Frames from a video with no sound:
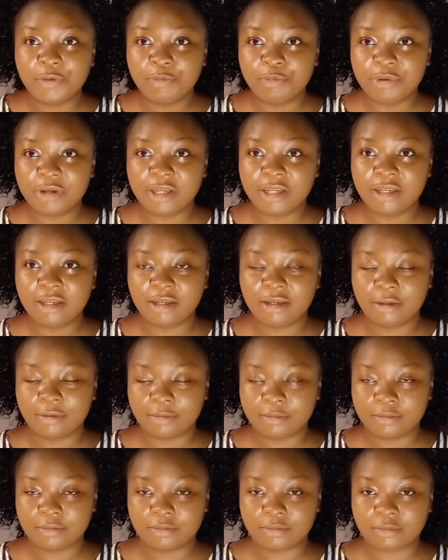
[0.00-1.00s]
big
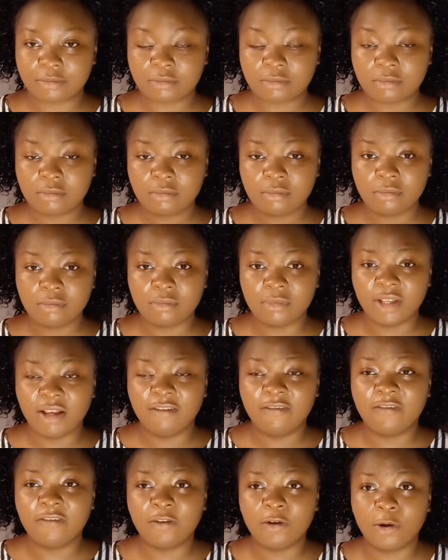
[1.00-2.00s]

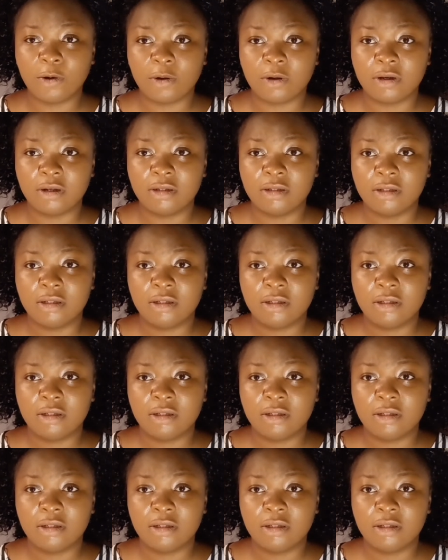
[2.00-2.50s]
flaw,